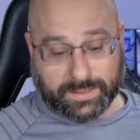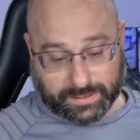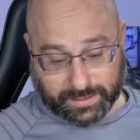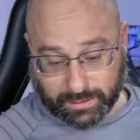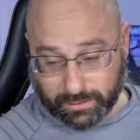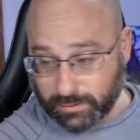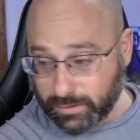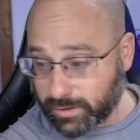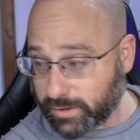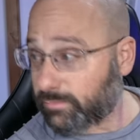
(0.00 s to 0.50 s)
is
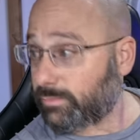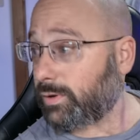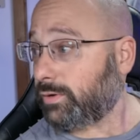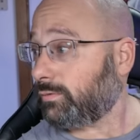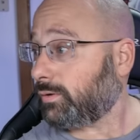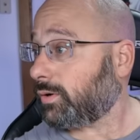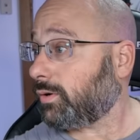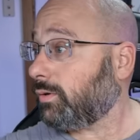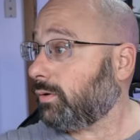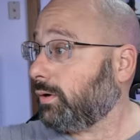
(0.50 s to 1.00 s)
how long I've been
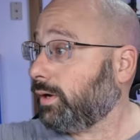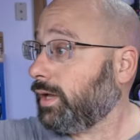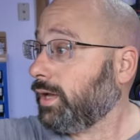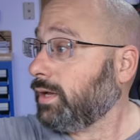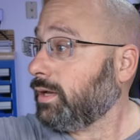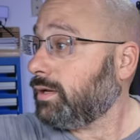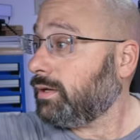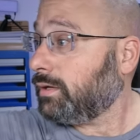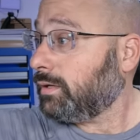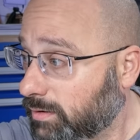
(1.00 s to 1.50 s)
recording.
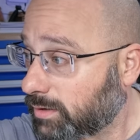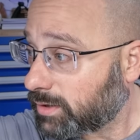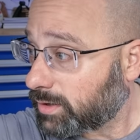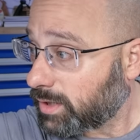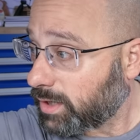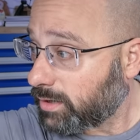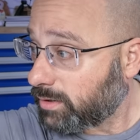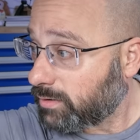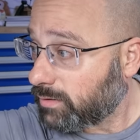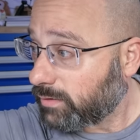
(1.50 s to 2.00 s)

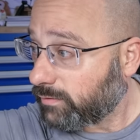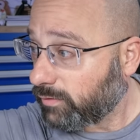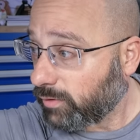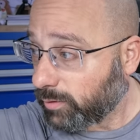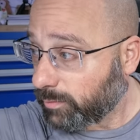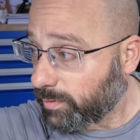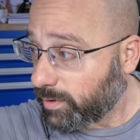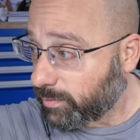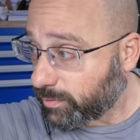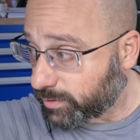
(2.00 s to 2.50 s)
So I've
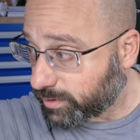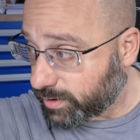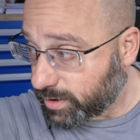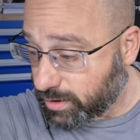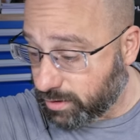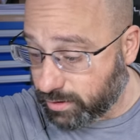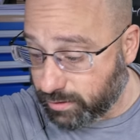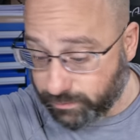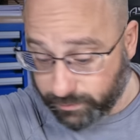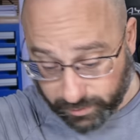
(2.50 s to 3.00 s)
heard people say
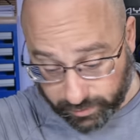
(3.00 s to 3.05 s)
you can